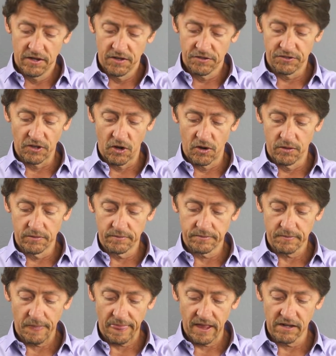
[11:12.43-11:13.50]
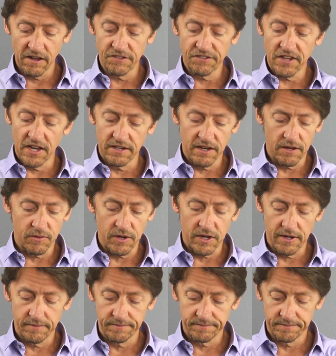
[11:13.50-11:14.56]
So let's say,
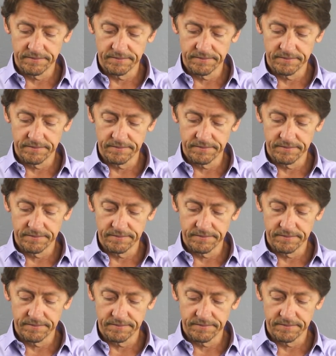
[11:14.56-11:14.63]
well,